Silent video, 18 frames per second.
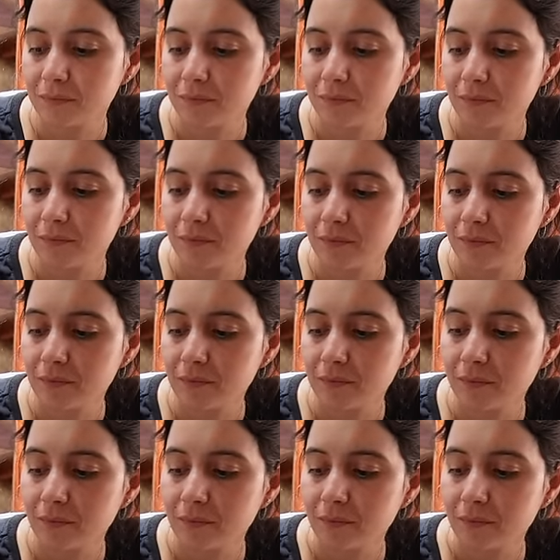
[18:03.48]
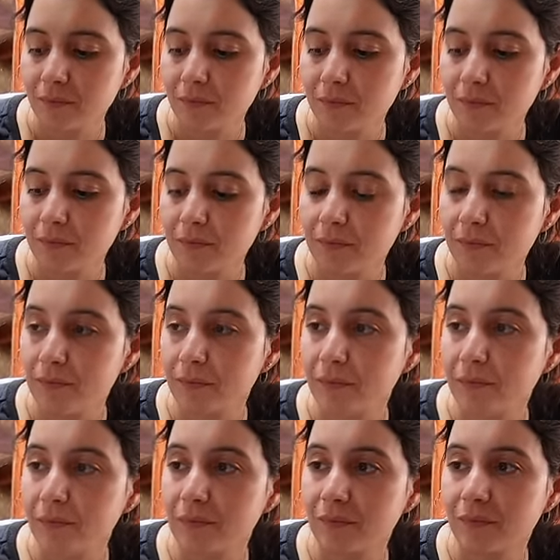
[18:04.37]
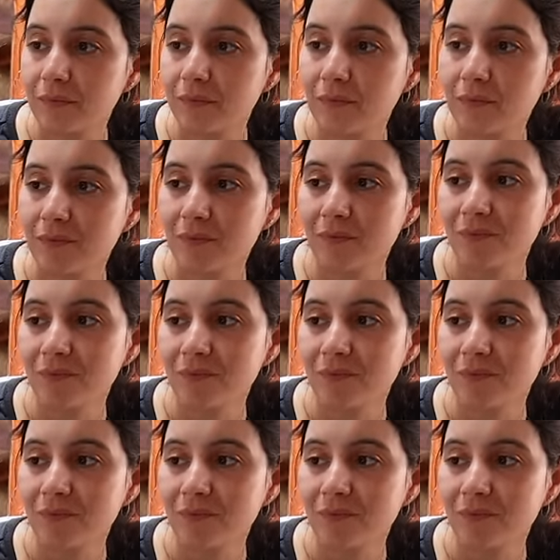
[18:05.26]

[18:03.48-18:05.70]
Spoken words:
[no speech]